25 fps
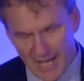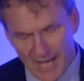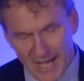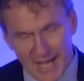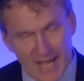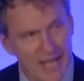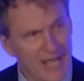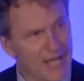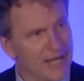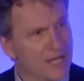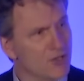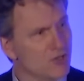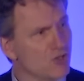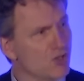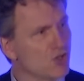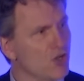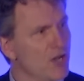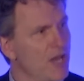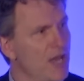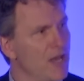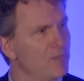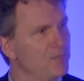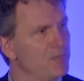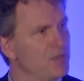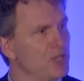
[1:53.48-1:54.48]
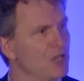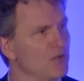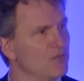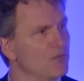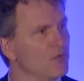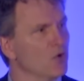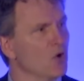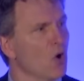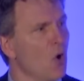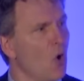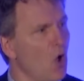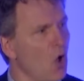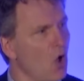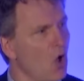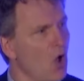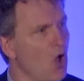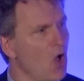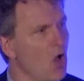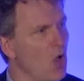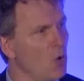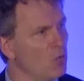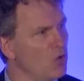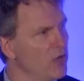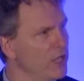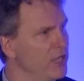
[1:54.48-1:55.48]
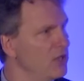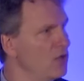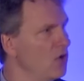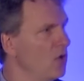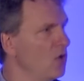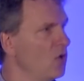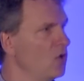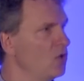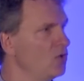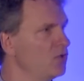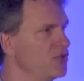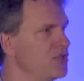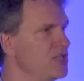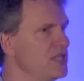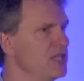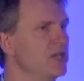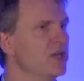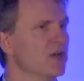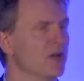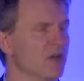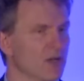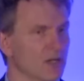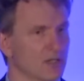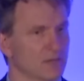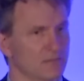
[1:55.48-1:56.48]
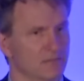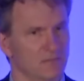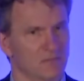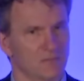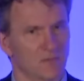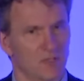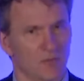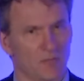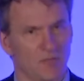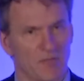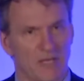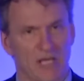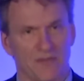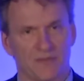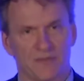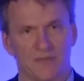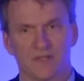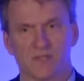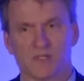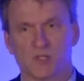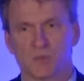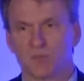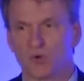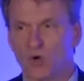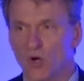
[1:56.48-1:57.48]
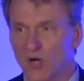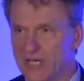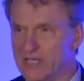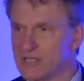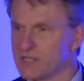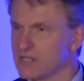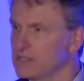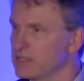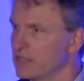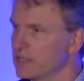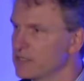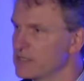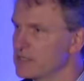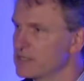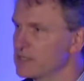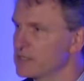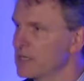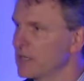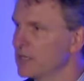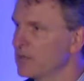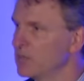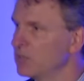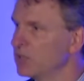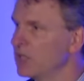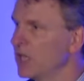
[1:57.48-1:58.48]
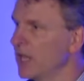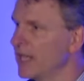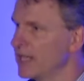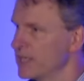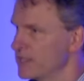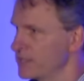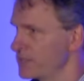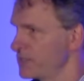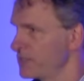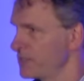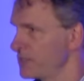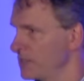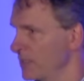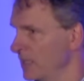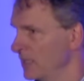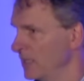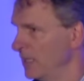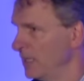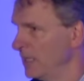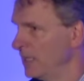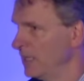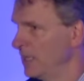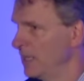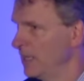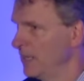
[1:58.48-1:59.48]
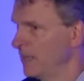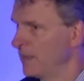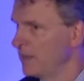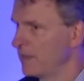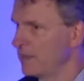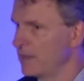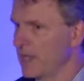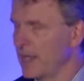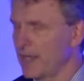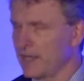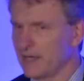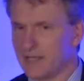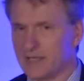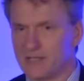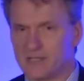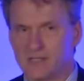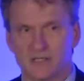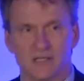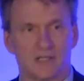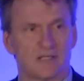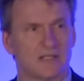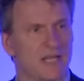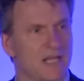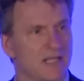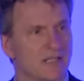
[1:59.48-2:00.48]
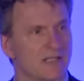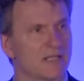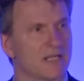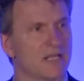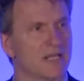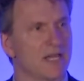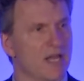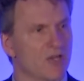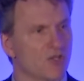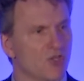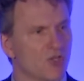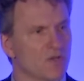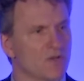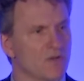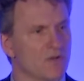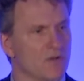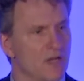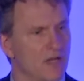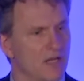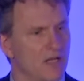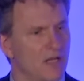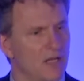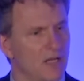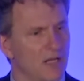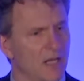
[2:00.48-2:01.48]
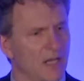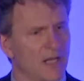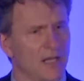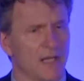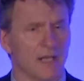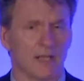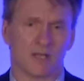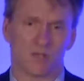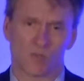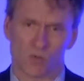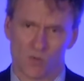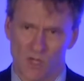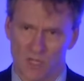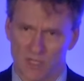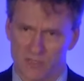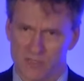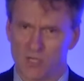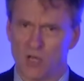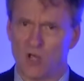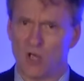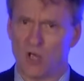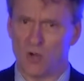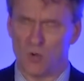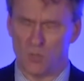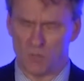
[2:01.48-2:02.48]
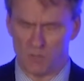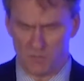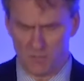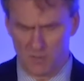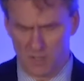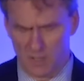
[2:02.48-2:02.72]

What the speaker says: and a champion for all we hold dear about this priceless place that is the destination as well as home